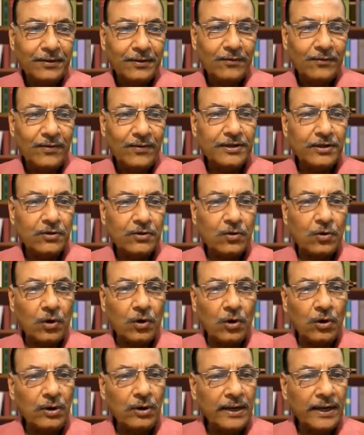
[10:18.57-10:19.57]
While the
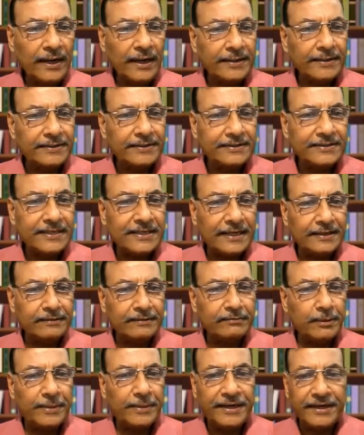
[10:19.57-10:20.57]
claw hand sign
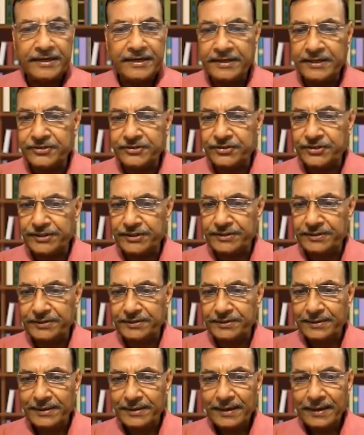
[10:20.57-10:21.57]
of the
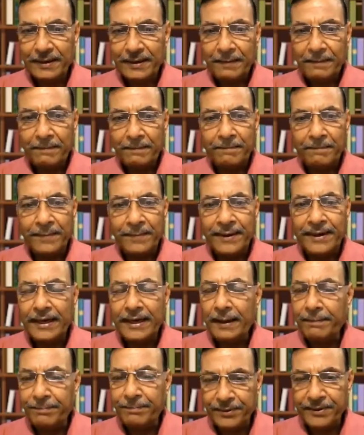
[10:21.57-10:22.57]
benediction
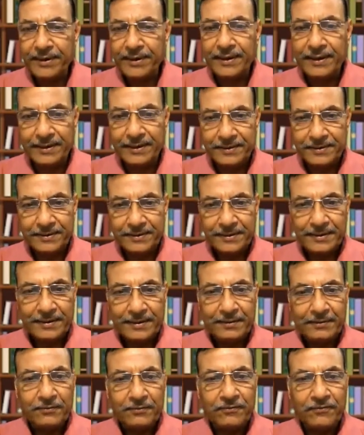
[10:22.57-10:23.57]
may appear
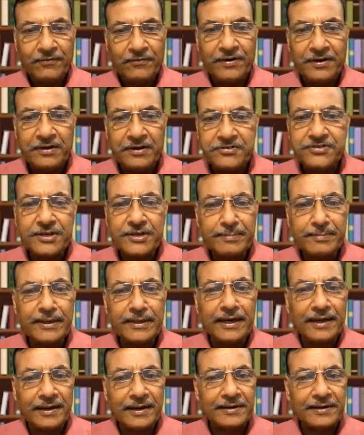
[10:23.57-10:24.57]
very
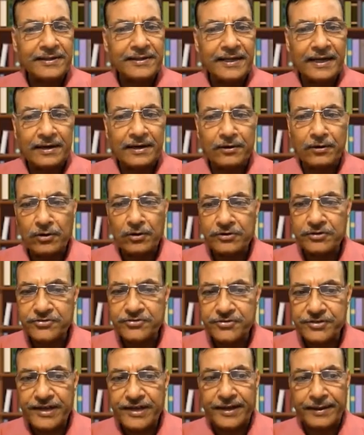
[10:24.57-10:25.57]
similar, they are not the
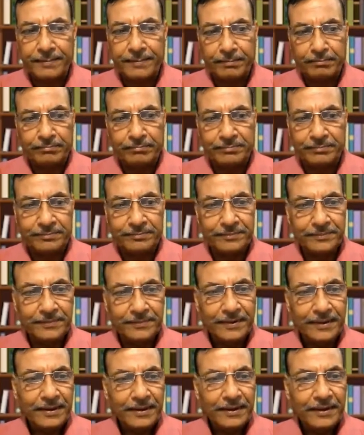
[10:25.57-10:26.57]
same.
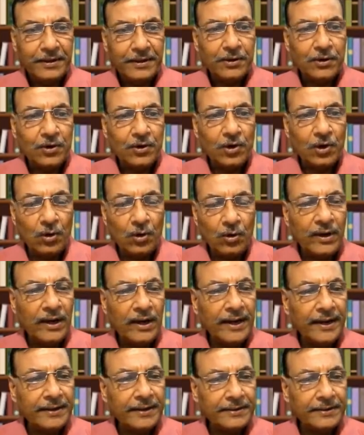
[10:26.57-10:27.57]
Claw
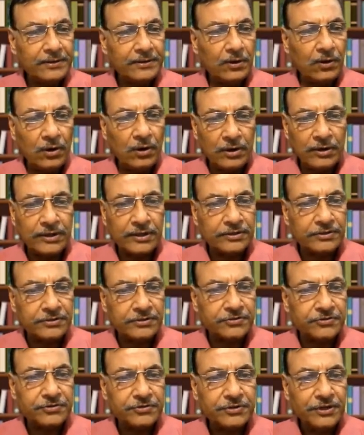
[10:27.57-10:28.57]
hand
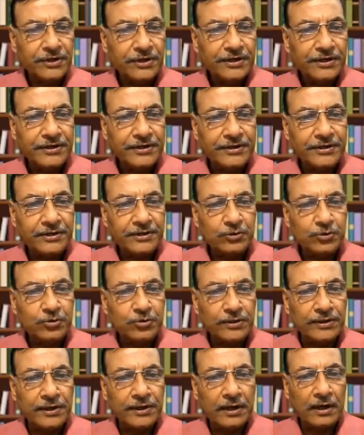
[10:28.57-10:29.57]
occurs due
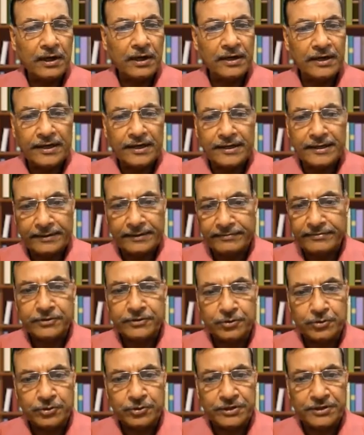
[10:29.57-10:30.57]
to an ulnar nerve
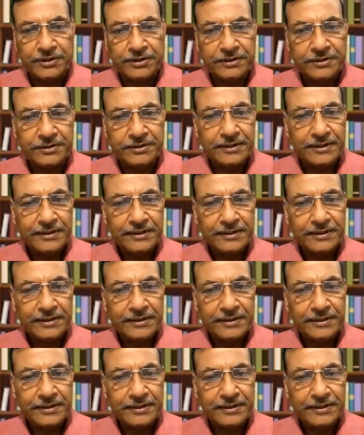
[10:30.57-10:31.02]
injury,